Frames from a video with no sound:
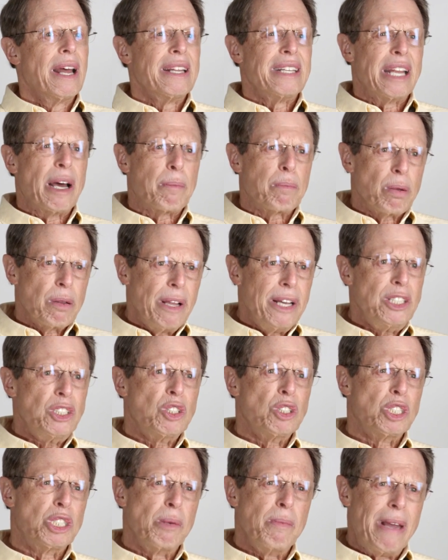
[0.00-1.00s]
Now
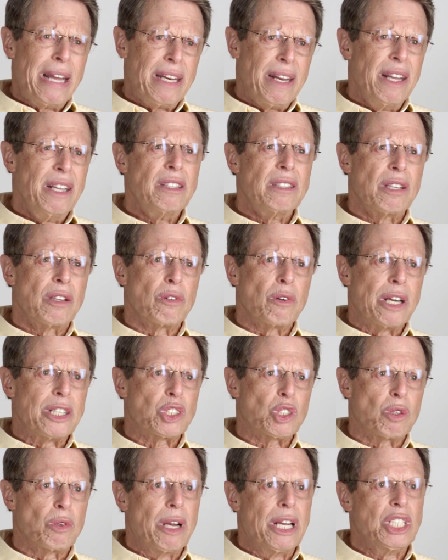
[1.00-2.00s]
place your cement into the
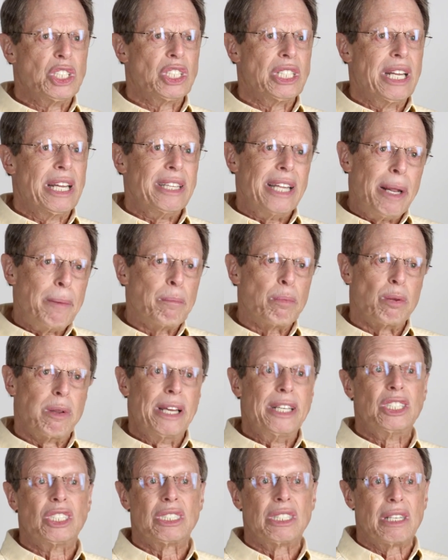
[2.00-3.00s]
restoration and then
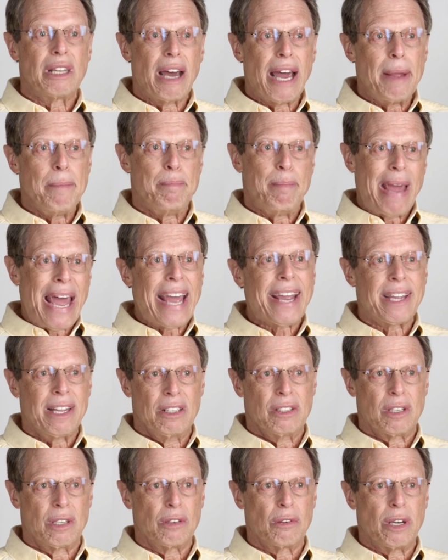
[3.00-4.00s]
place the dye back
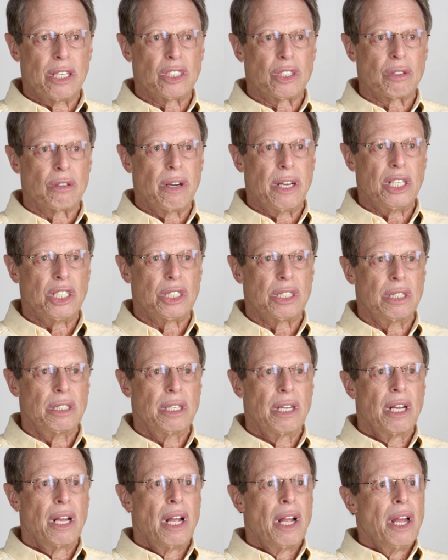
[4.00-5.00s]
into the restoration.
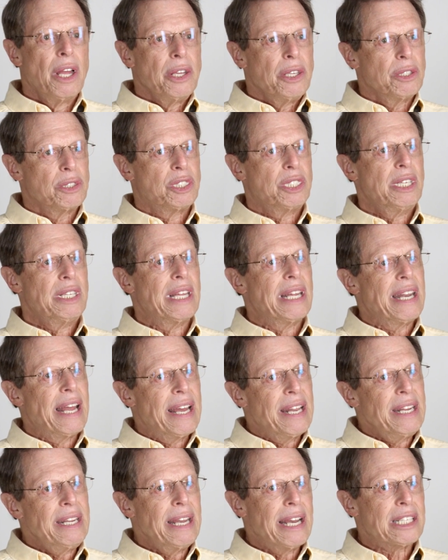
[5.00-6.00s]
You'll see that
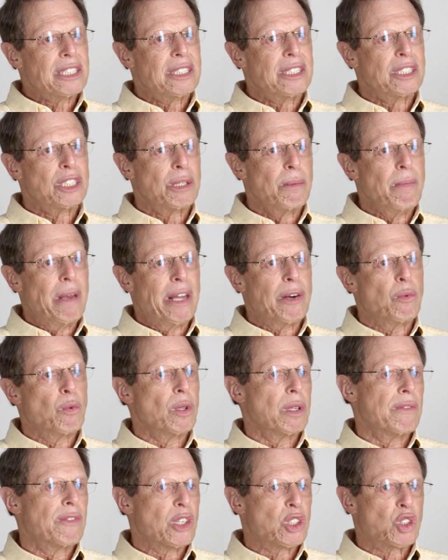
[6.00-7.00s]
any excess cement
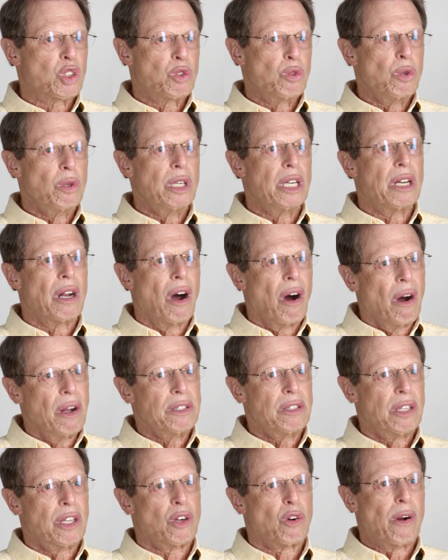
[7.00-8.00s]
will have extruded
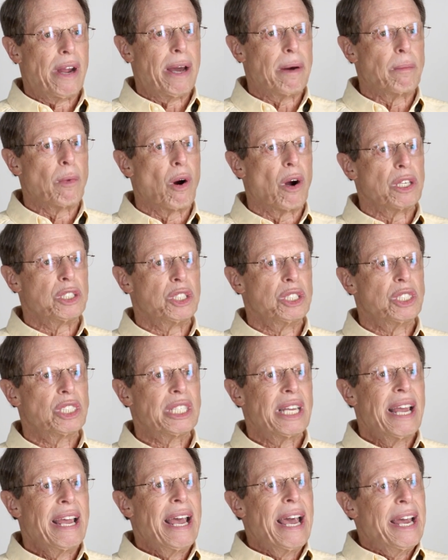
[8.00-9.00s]
onto the crown
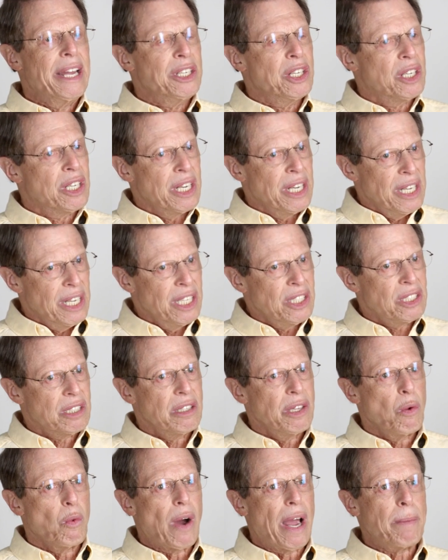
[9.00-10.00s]
margins, and you can
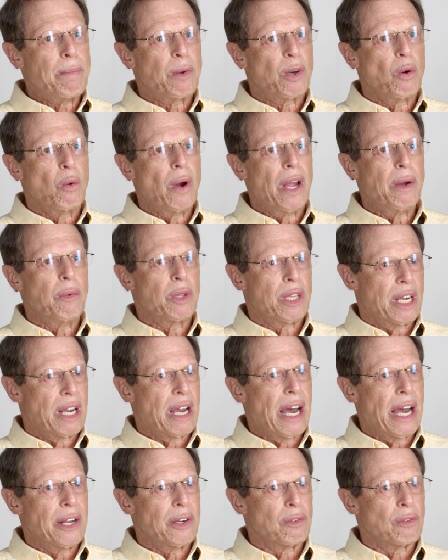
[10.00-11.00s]
easily wipe it away with a
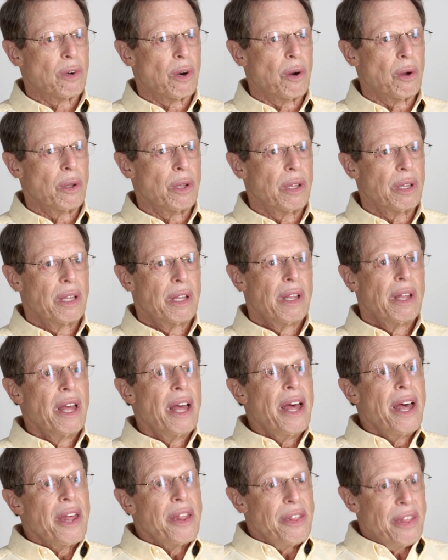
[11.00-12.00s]
cotton roll.
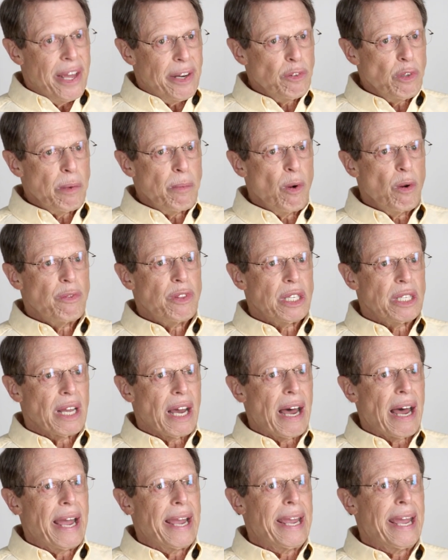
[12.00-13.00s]
Then remove the
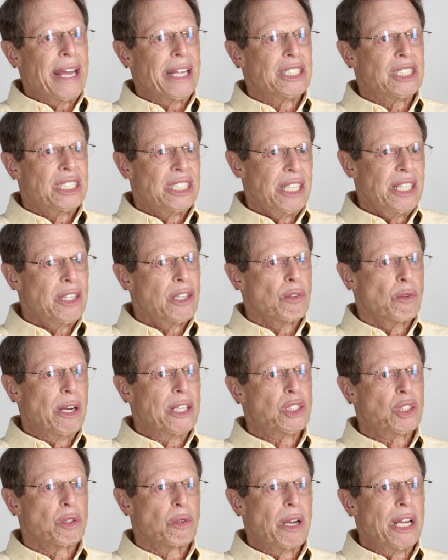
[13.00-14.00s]
dye and seat the
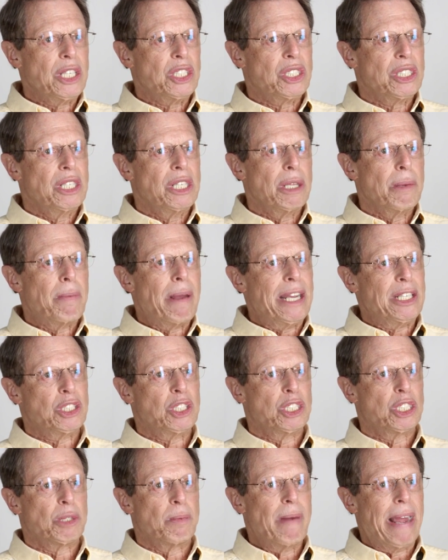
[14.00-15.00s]
restoration in the
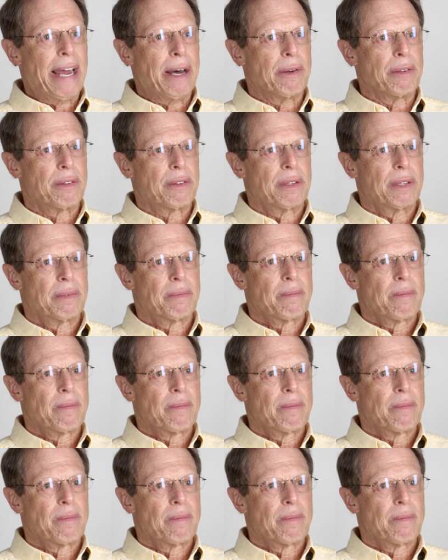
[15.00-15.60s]
patient's mouth.